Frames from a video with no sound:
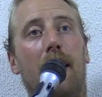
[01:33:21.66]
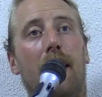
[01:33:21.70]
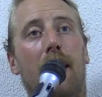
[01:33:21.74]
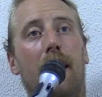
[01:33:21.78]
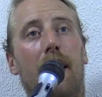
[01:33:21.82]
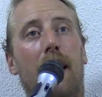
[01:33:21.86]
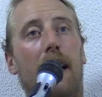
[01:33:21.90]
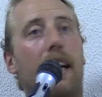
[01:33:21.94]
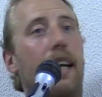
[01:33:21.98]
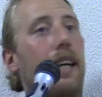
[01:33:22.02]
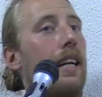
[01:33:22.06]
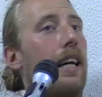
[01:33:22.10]

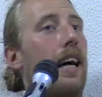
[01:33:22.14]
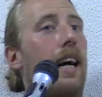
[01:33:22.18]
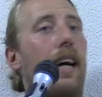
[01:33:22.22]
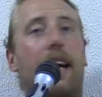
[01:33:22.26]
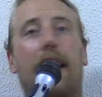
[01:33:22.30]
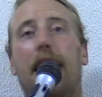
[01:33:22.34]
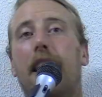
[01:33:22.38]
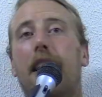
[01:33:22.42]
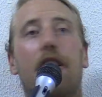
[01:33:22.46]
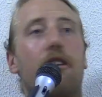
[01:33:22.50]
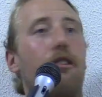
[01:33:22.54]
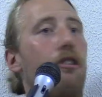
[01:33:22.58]
and not
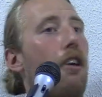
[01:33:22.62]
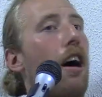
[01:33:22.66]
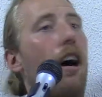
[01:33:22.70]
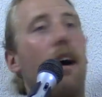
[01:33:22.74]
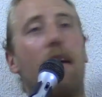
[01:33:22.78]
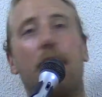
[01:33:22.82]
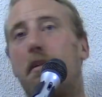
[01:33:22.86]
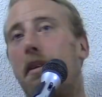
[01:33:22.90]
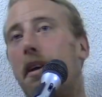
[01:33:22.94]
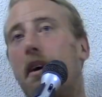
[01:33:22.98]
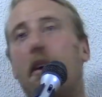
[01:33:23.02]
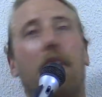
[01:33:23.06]
get a
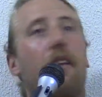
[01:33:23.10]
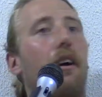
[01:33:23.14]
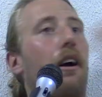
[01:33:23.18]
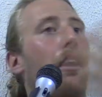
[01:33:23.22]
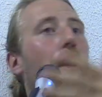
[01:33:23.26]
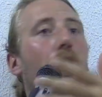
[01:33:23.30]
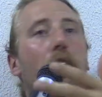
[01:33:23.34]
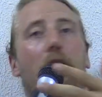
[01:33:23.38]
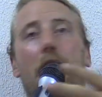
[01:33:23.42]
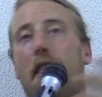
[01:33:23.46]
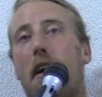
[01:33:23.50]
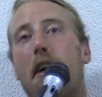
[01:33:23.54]
job till they're
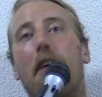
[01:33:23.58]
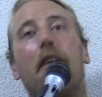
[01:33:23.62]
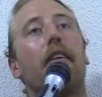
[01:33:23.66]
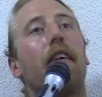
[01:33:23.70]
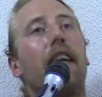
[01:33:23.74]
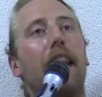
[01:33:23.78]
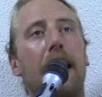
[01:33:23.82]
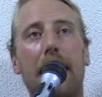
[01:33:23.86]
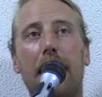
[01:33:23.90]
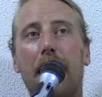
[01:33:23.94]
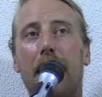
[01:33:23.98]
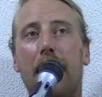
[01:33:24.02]

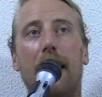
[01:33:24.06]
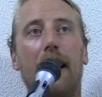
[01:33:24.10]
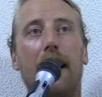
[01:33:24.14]
30.